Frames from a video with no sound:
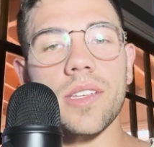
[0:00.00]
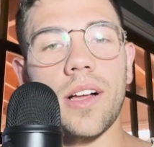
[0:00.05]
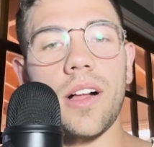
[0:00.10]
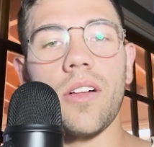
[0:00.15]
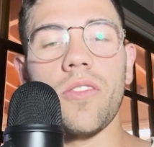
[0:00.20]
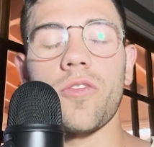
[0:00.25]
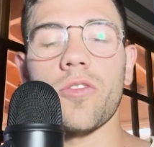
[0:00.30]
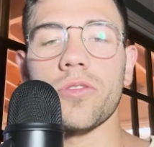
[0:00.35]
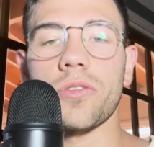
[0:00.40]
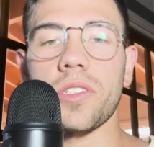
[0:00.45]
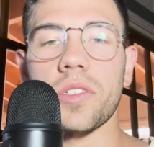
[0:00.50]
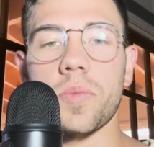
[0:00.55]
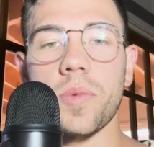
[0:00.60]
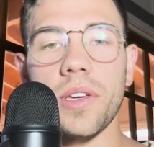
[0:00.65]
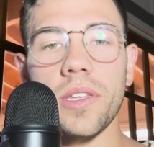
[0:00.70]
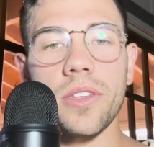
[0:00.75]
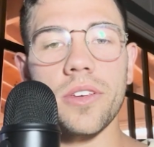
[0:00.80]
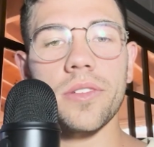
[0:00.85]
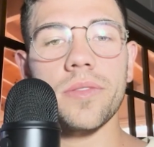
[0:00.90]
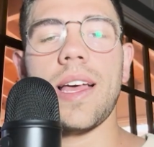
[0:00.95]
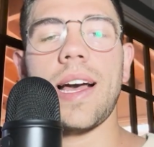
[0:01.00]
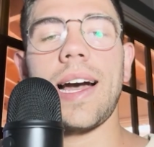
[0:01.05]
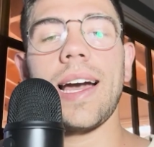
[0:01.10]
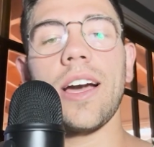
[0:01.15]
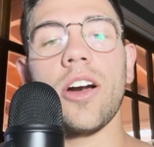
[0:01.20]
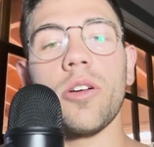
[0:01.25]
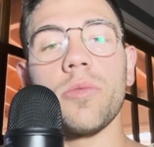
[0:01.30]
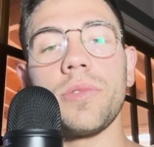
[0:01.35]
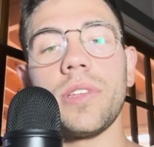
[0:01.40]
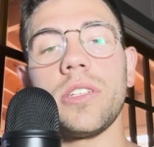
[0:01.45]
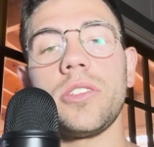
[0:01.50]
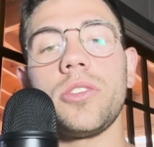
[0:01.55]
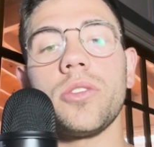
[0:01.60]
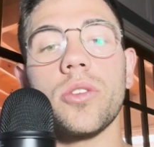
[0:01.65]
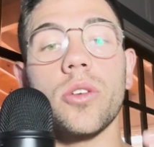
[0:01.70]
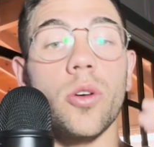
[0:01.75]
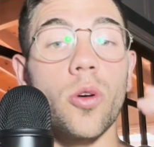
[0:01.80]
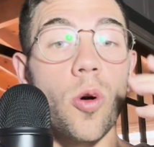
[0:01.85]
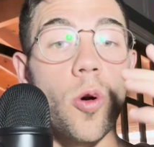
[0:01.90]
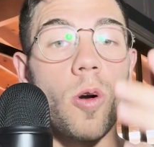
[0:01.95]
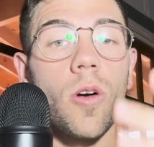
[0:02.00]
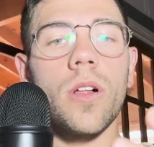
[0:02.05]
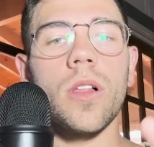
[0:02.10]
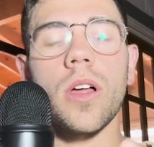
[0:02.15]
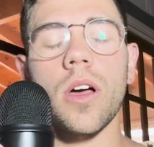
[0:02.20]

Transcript: all for this video. I hope that you could